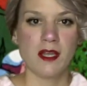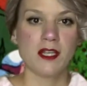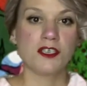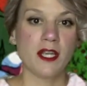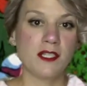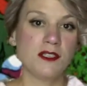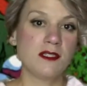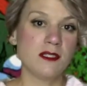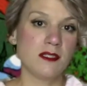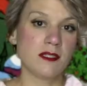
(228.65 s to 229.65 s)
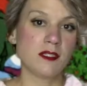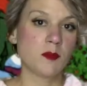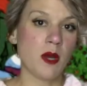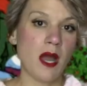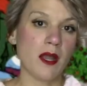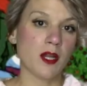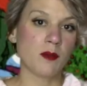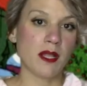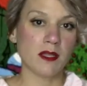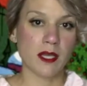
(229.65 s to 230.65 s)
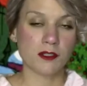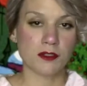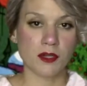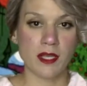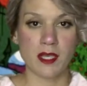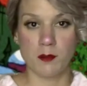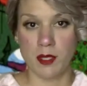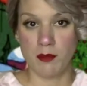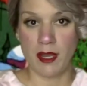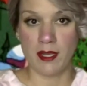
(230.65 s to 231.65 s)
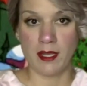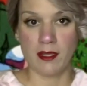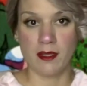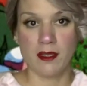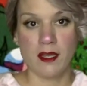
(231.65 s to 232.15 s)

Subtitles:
Change isn't inspired by lecturing and berating.